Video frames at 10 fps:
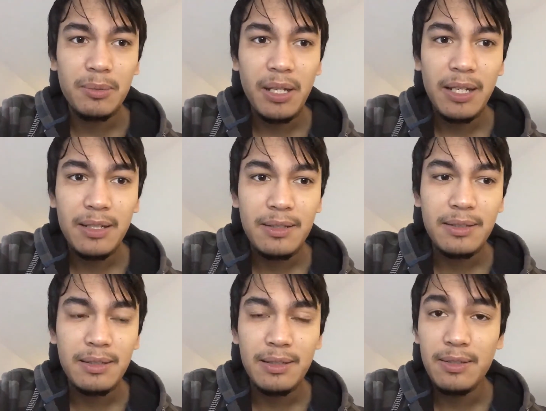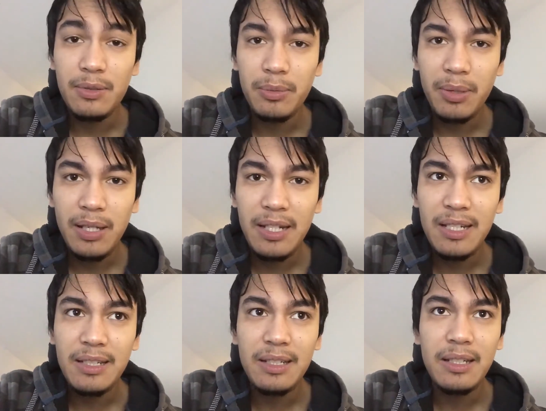My head is it's doing my head
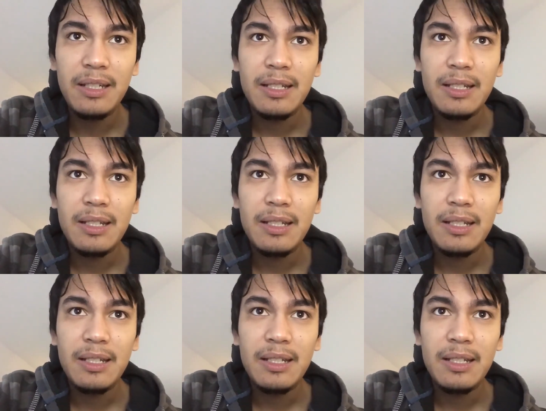in